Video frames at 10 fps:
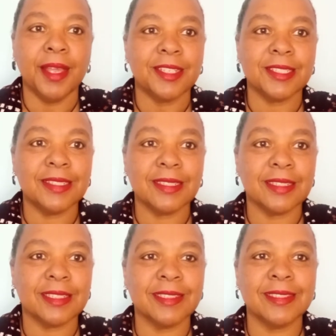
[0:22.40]
just
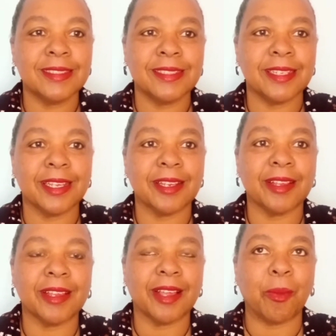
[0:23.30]

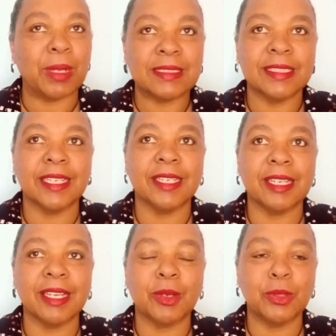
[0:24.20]
once
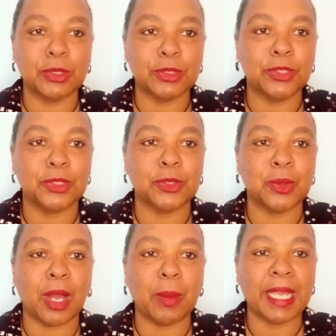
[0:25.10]
again, kudos
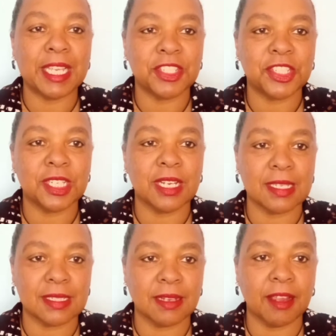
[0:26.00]
to our SG
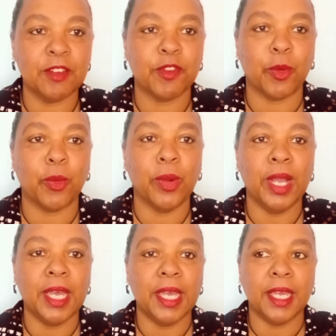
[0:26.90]
last night for
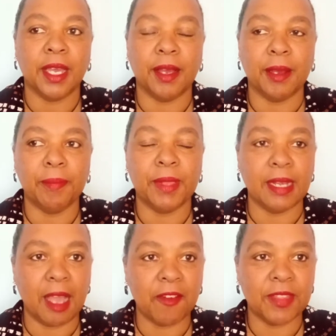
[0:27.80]
the
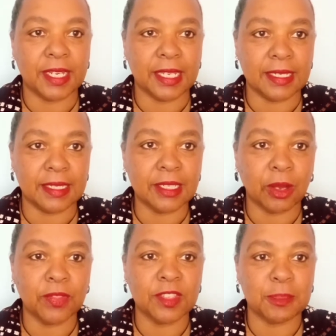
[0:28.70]
live that he did
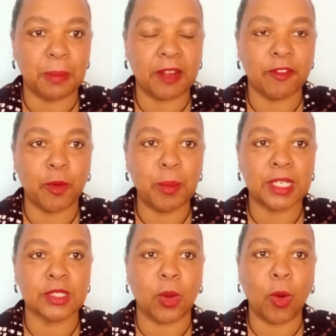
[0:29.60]
on this platform.
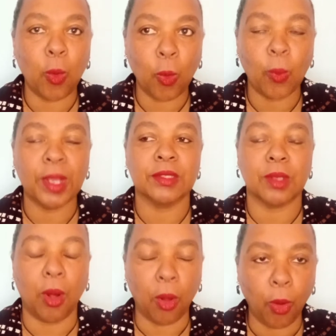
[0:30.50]
It is
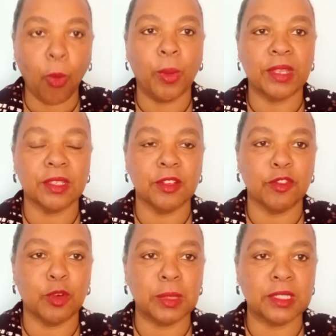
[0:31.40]
always, always
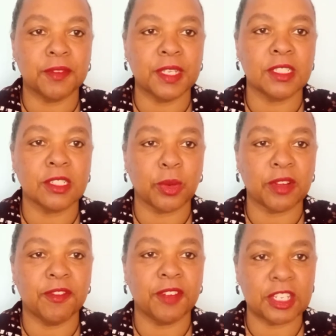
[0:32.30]
informative and so
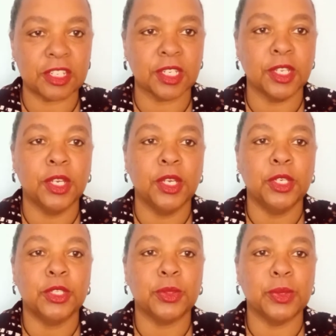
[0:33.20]
refreshing
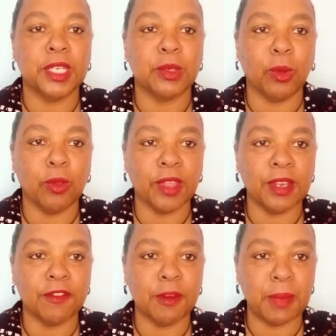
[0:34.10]
to get all the
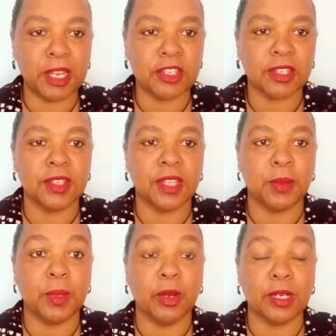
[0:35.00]
information
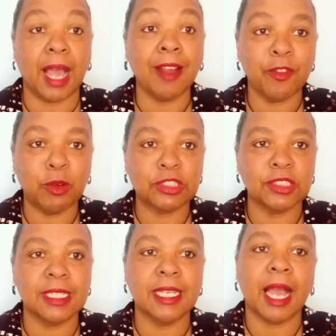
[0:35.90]
that we got.
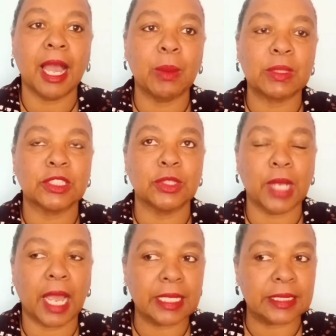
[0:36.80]
Unfortunately,
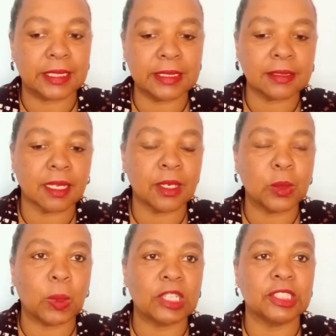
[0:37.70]
I just
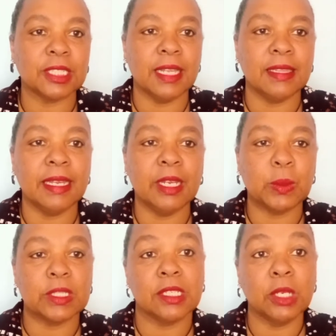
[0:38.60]
started watching and then
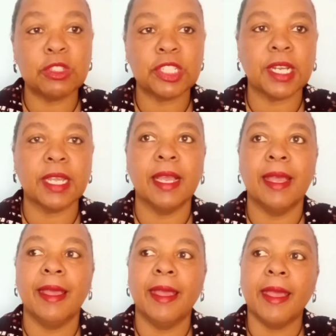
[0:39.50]
it was load shedding.
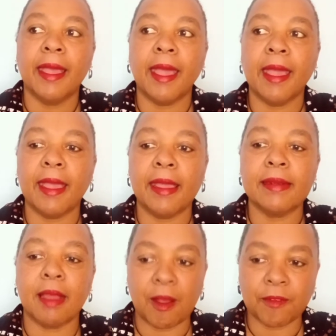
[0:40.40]

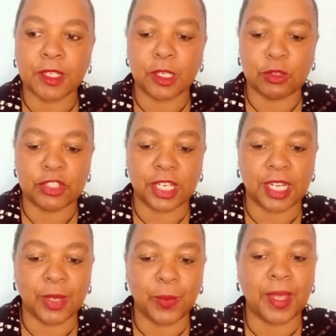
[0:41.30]
And after load
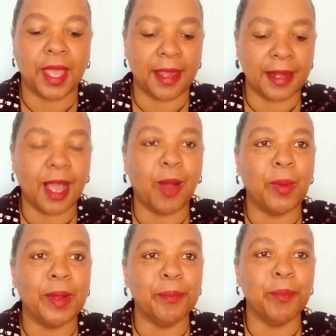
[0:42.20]
shedding, we had
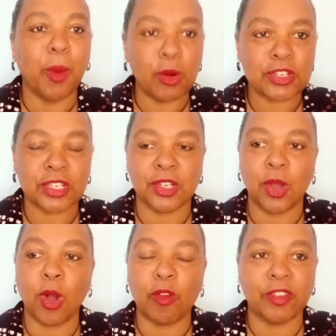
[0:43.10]
our portion
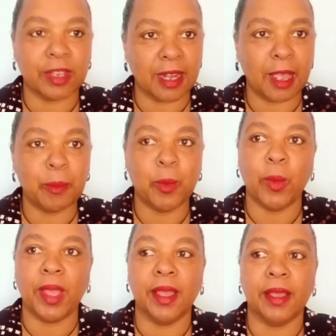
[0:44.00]
of crime
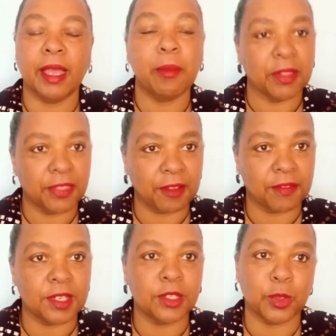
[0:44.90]
where cable
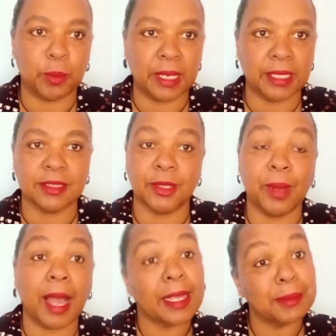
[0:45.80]
theft took place.
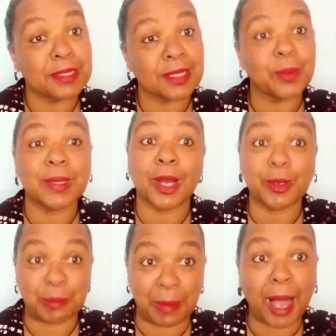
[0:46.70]
So I am still
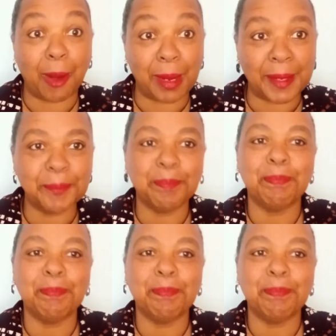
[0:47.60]
without power.